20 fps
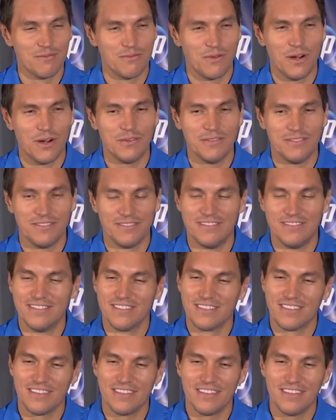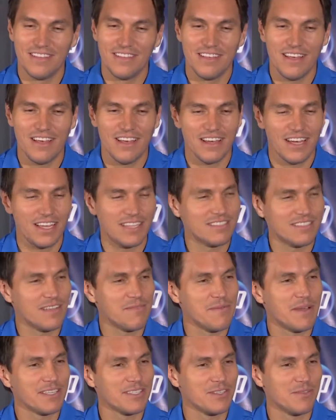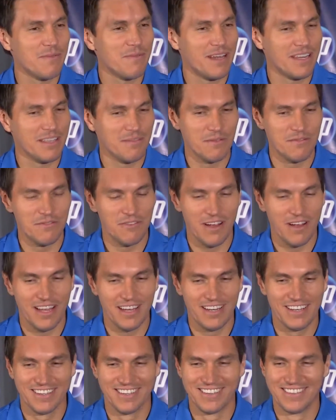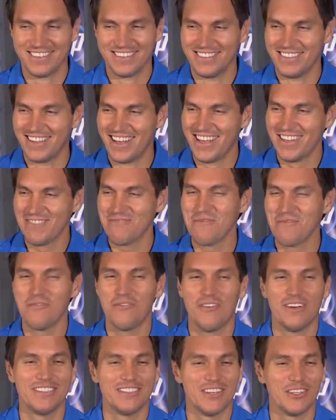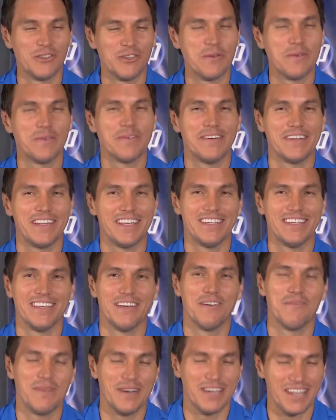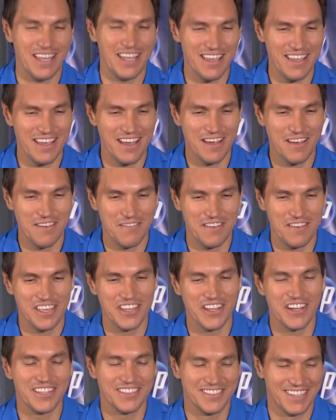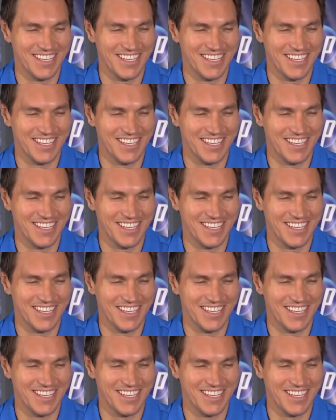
Whoa, I got to start making some money before I start dreaming about a vineyard.